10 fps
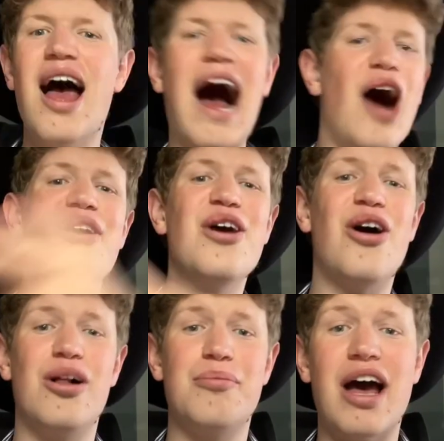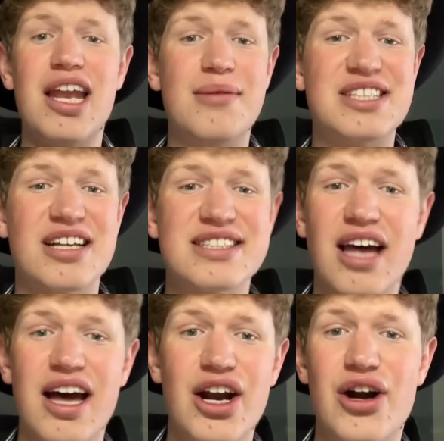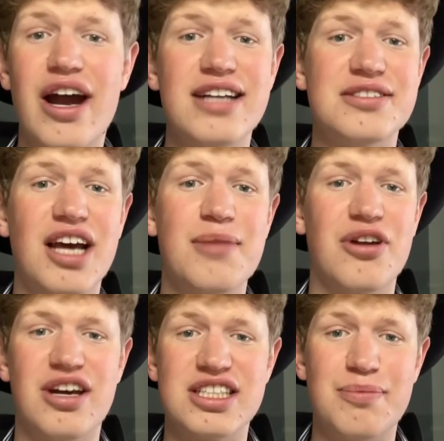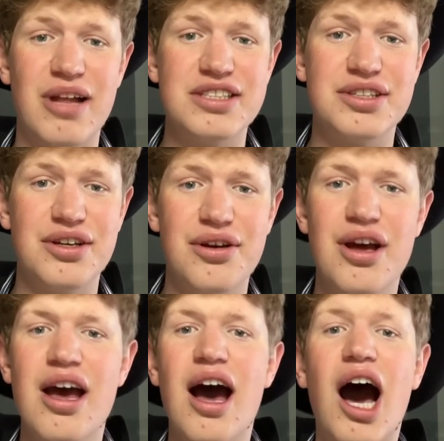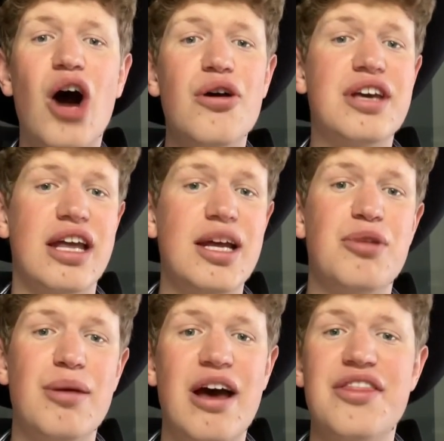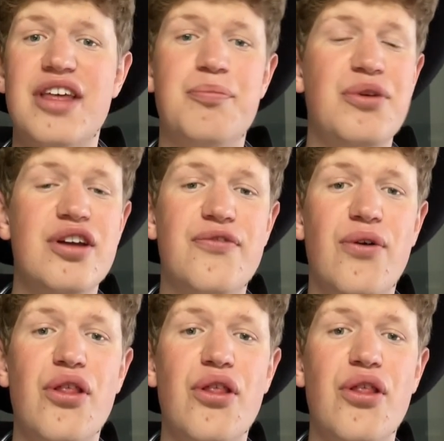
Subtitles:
Howdy all, my name is Jan Steiner and today I'm going to explain to you how you can implement that beautiful